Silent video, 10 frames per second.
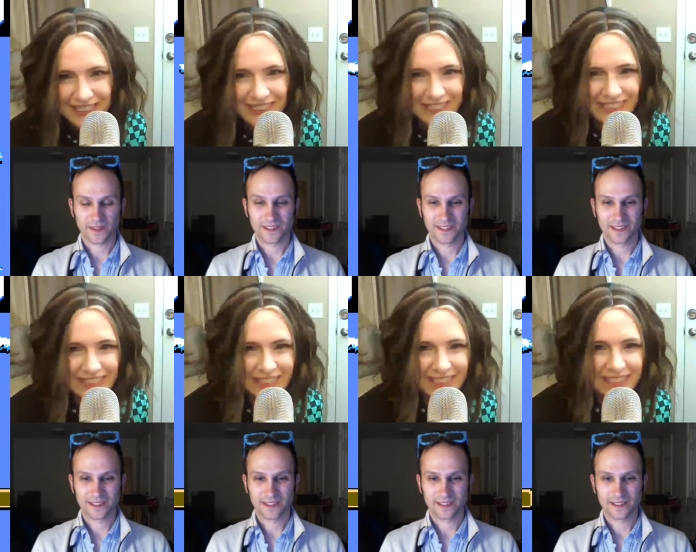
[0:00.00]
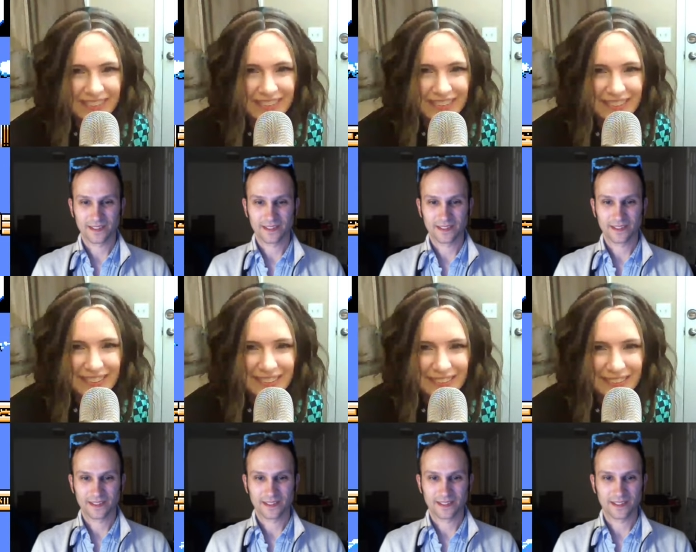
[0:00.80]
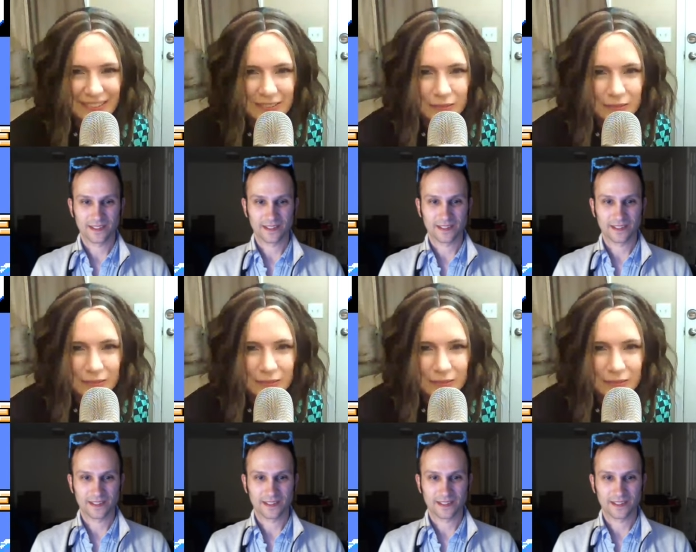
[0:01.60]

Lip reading: Nothing is said.